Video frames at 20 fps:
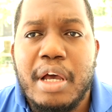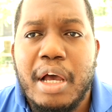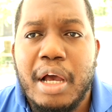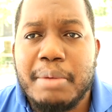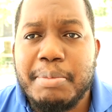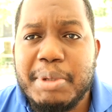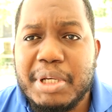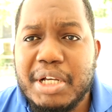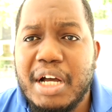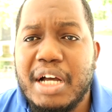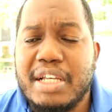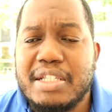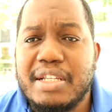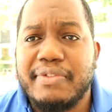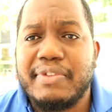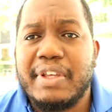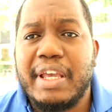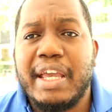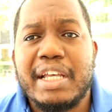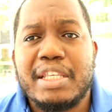And because
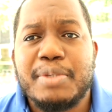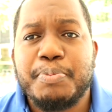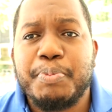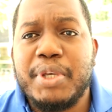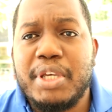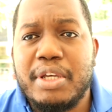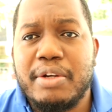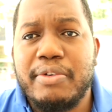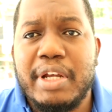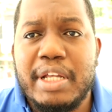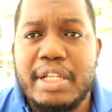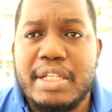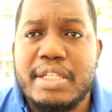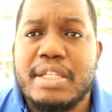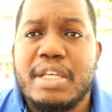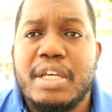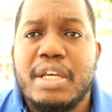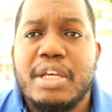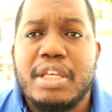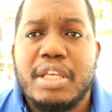of the
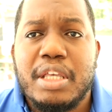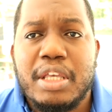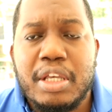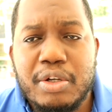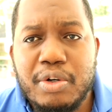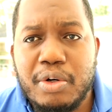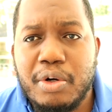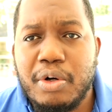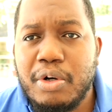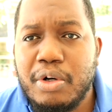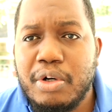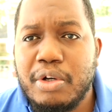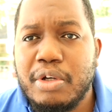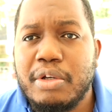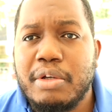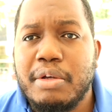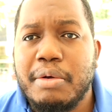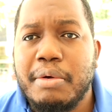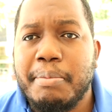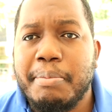experience, it go
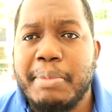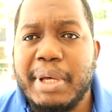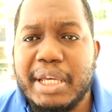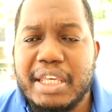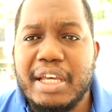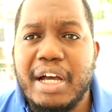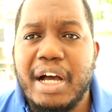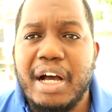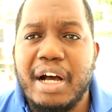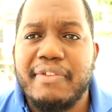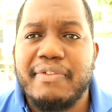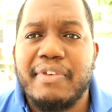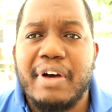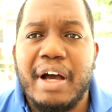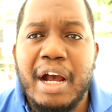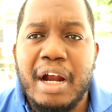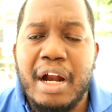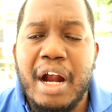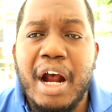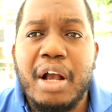make you have
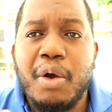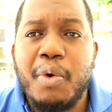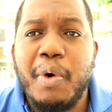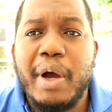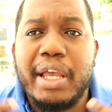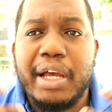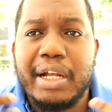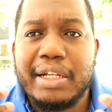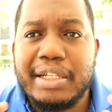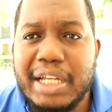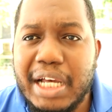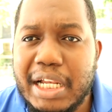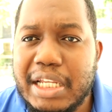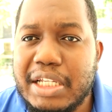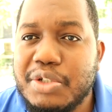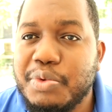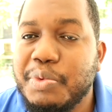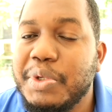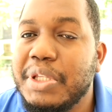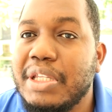acquired
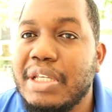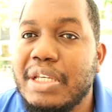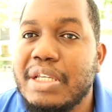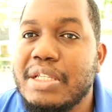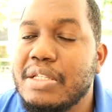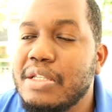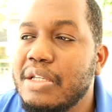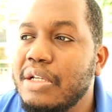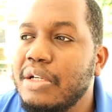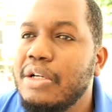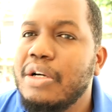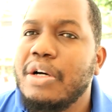knowledge with this.